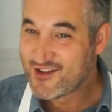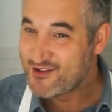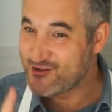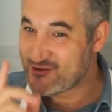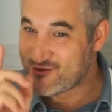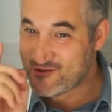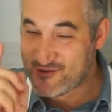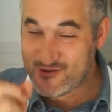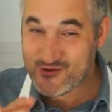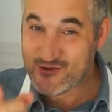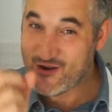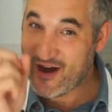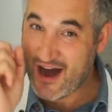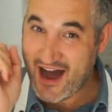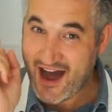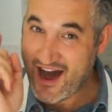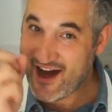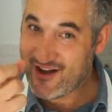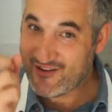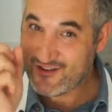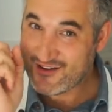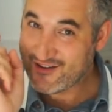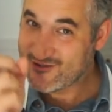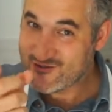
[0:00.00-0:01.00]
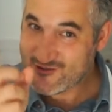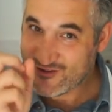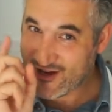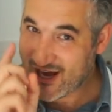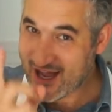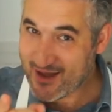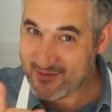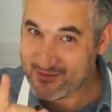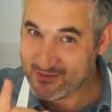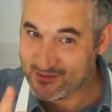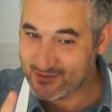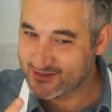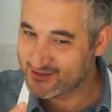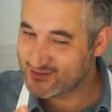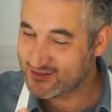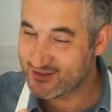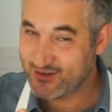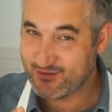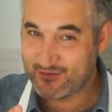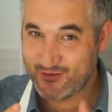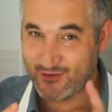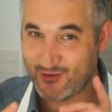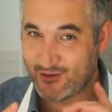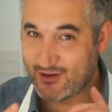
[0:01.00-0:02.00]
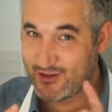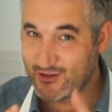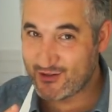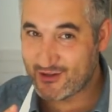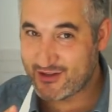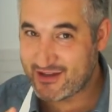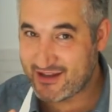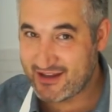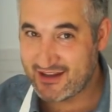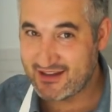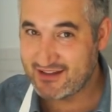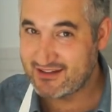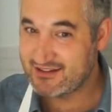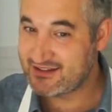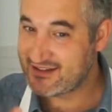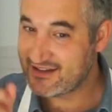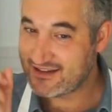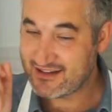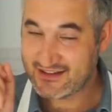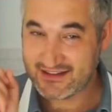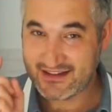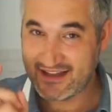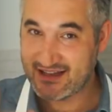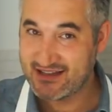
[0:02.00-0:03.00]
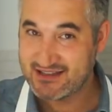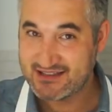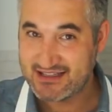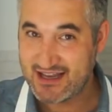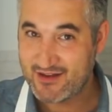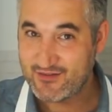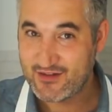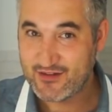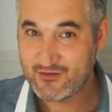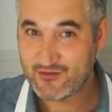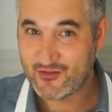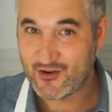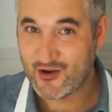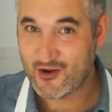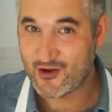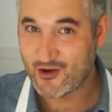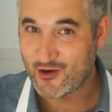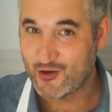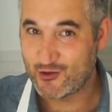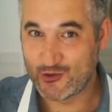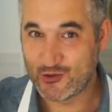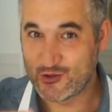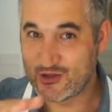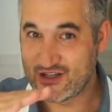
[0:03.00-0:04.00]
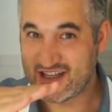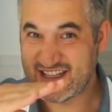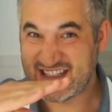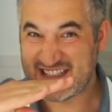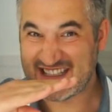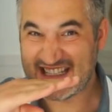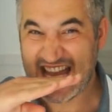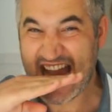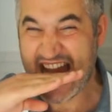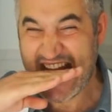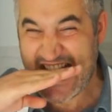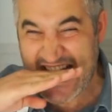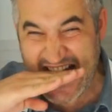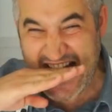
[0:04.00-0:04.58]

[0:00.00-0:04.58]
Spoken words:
You are in trouble. So if your little kid does something wrong, you do this.